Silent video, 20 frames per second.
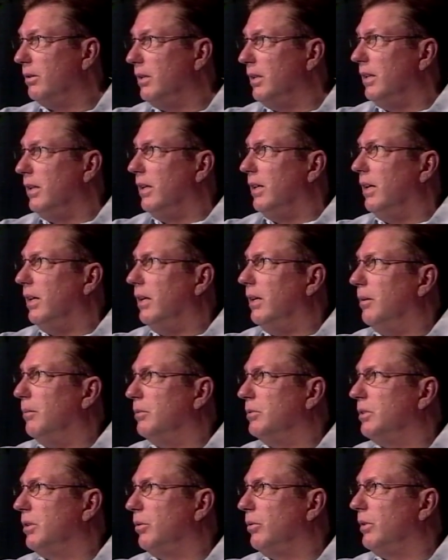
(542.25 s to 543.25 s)
Yes. Um,
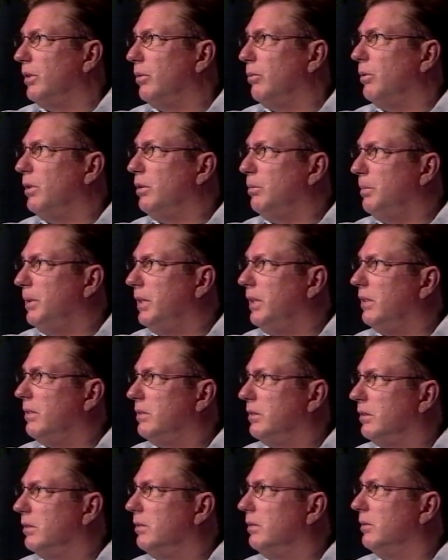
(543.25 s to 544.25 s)
so there will be a
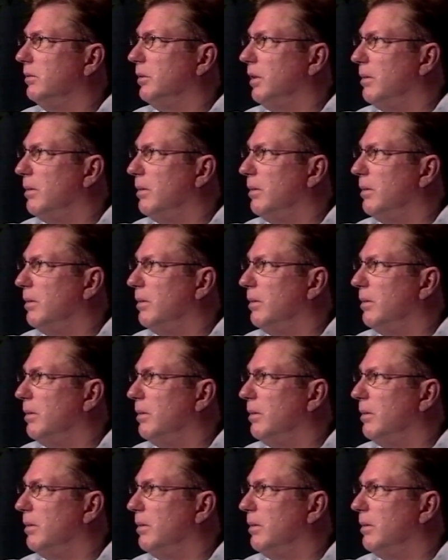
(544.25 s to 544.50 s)
certain